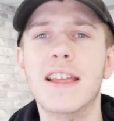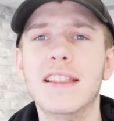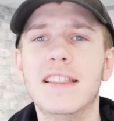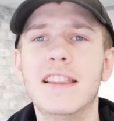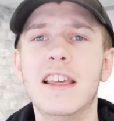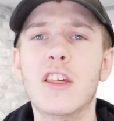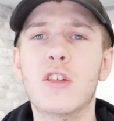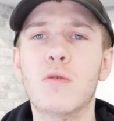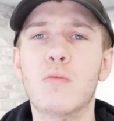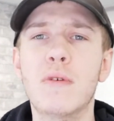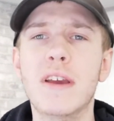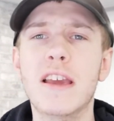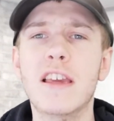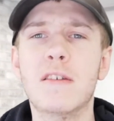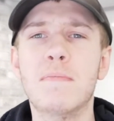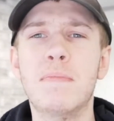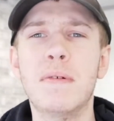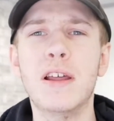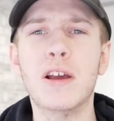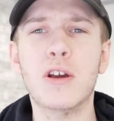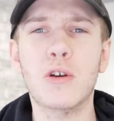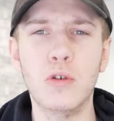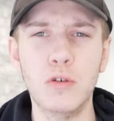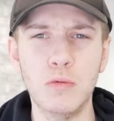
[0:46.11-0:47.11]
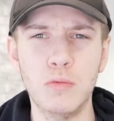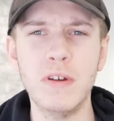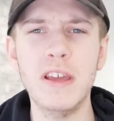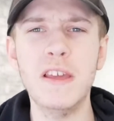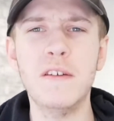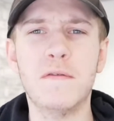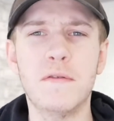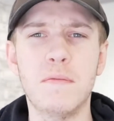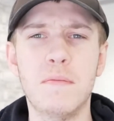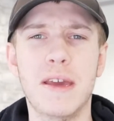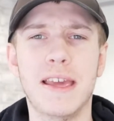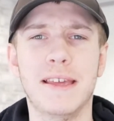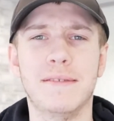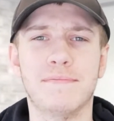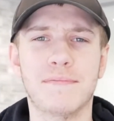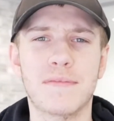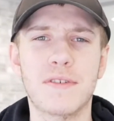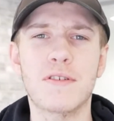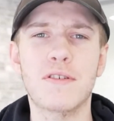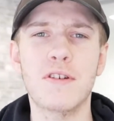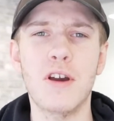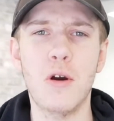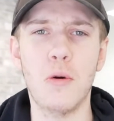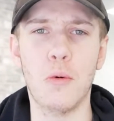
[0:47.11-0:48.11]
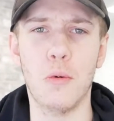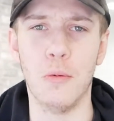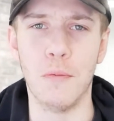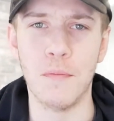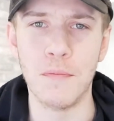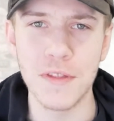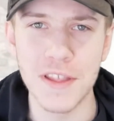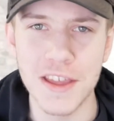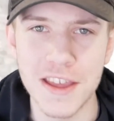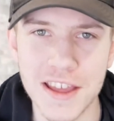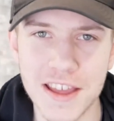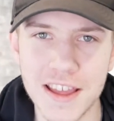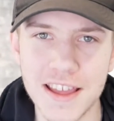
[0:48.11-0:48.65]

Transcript: this week's been a good week for me. So,